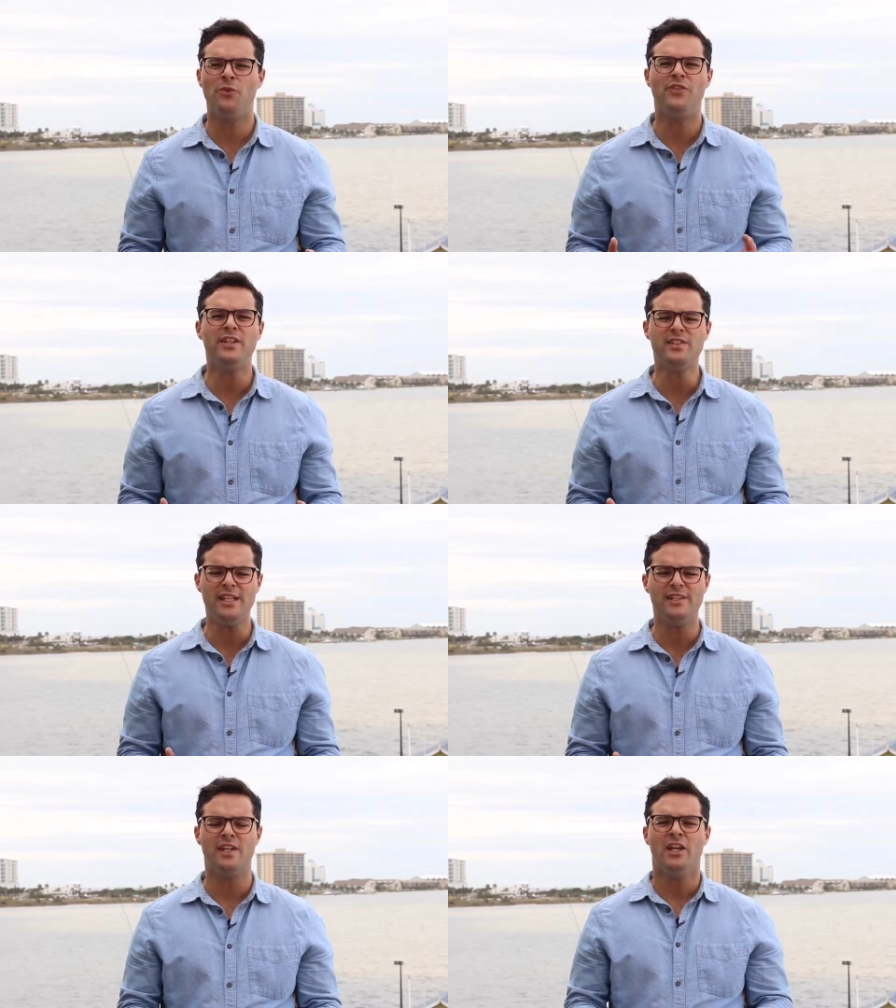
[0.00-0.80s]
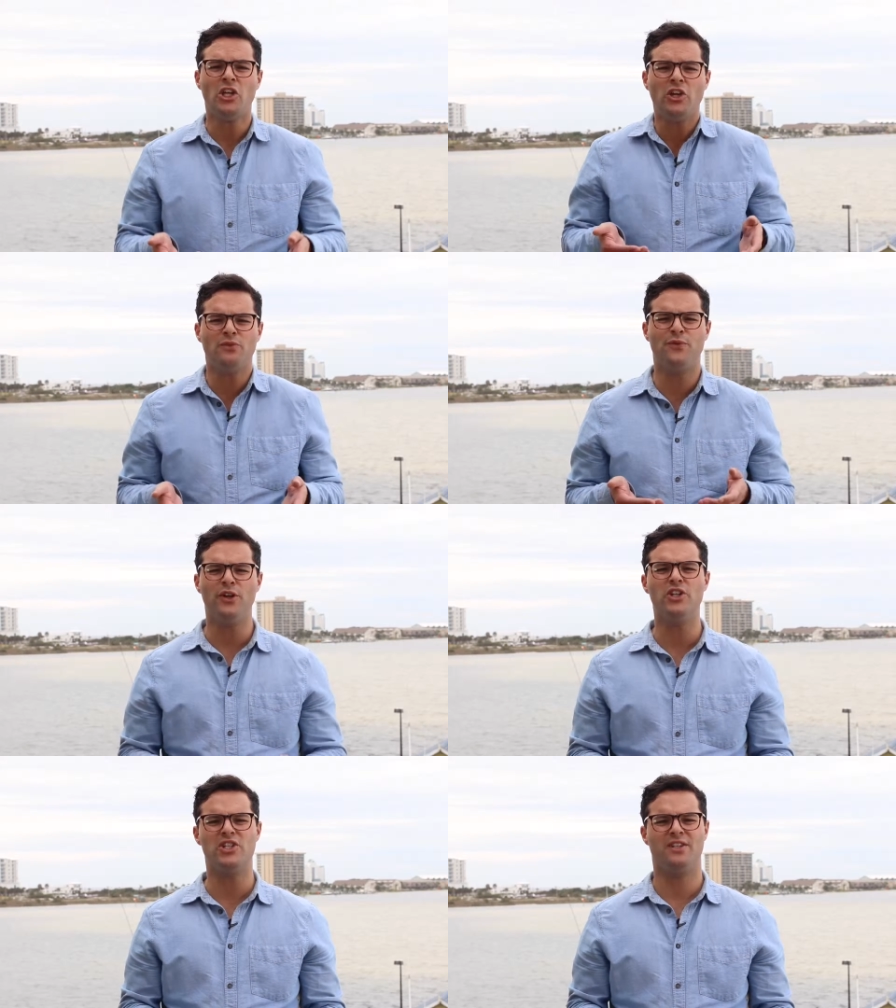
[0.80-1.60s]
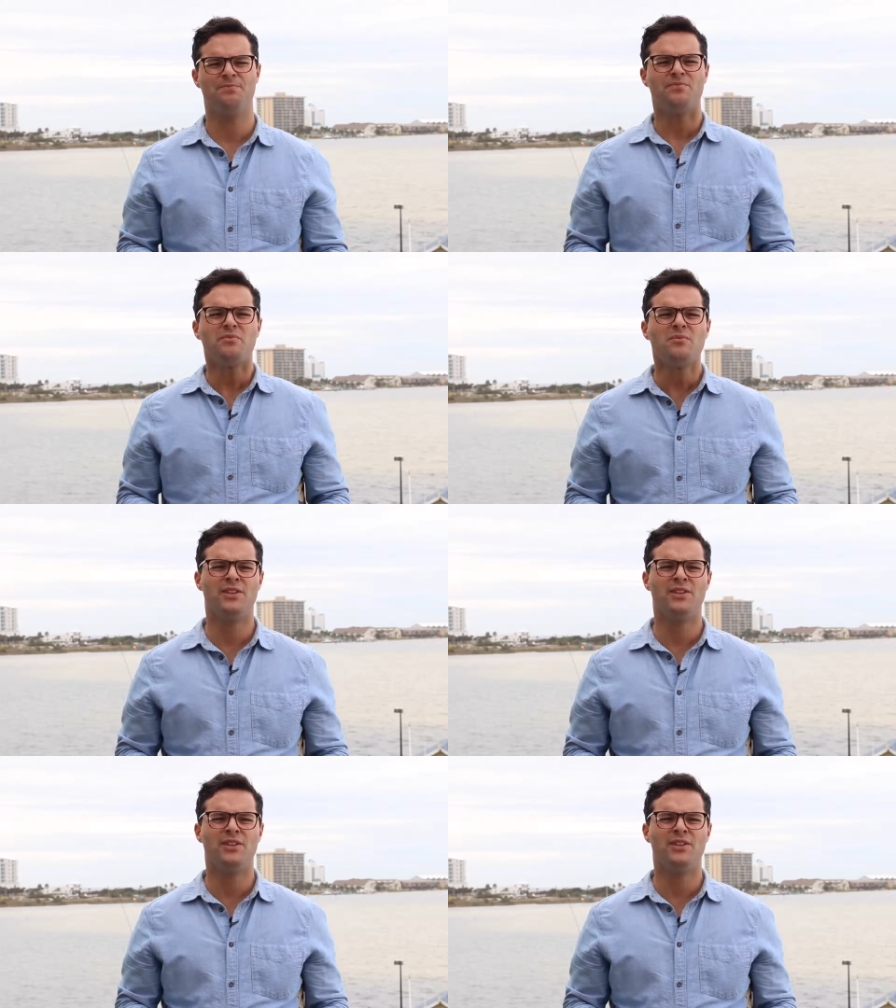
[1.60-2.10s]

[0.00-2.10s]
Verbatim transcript: No, this is conversion.